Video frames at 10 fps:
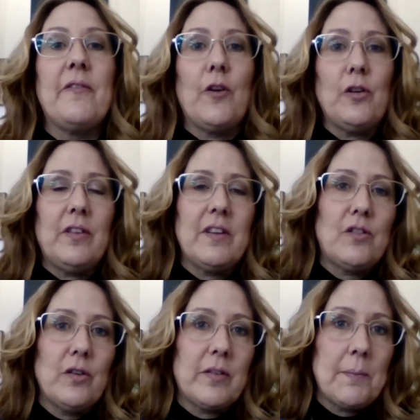First, let's
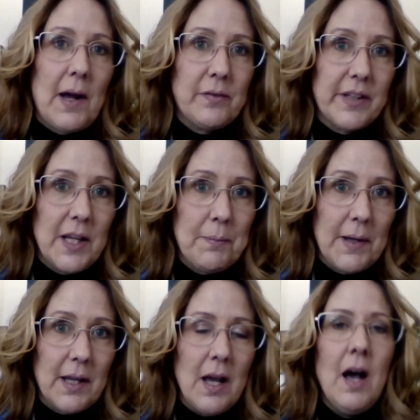do some
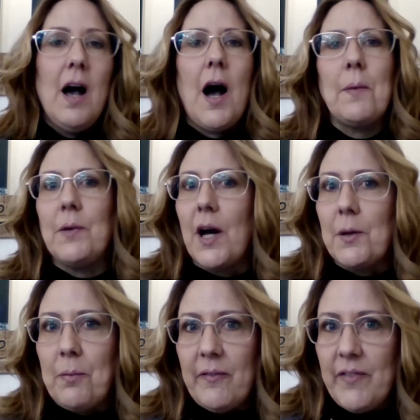housekeeping. I'm not
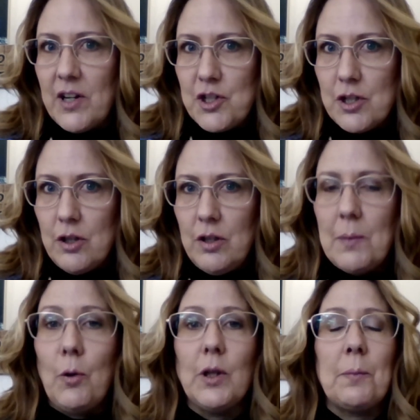a professional.
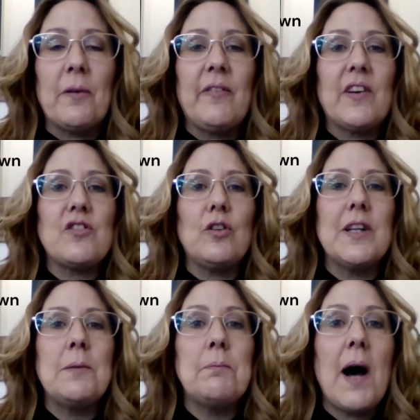I'm only a professional
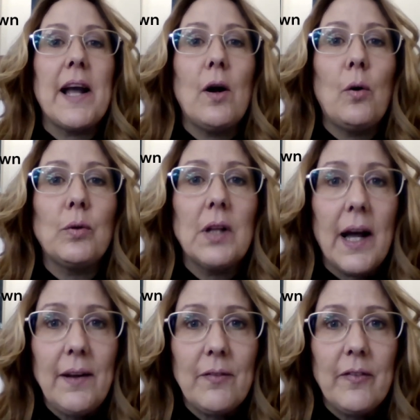in my own
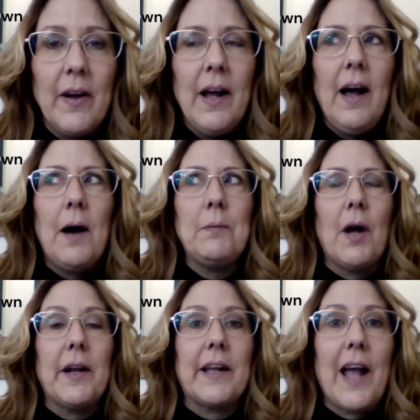life. I'm
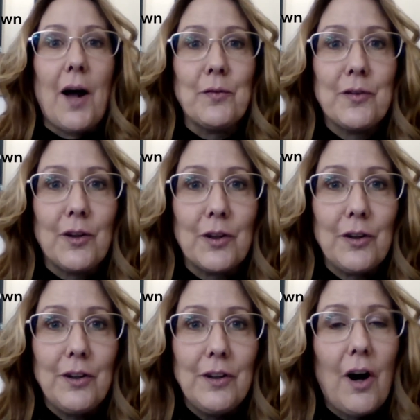not a
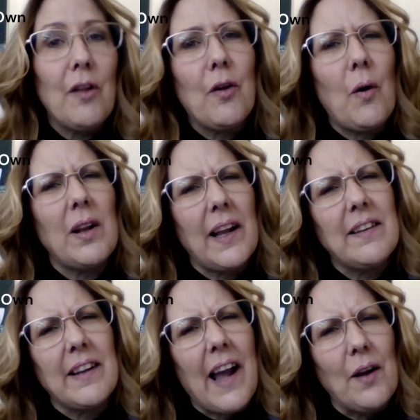counselor, although I
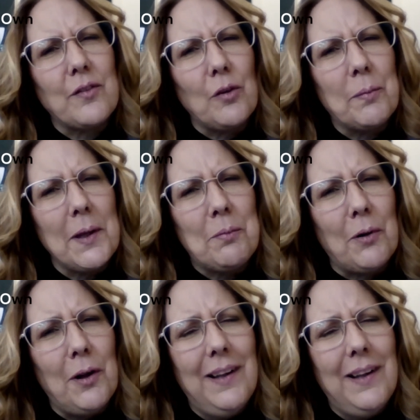like to counsel people.